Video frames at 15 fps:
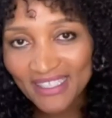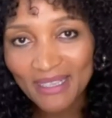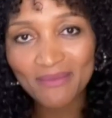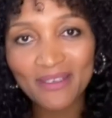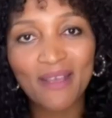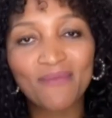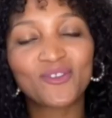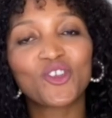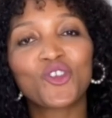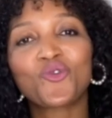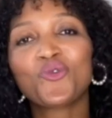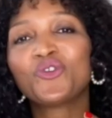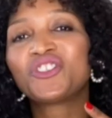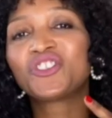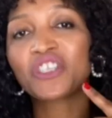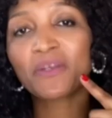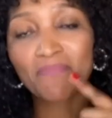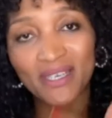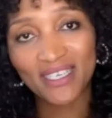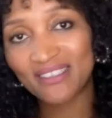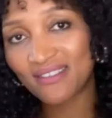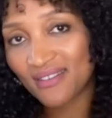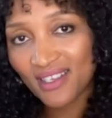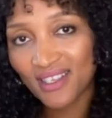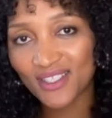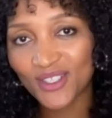sometimes they use cheap material.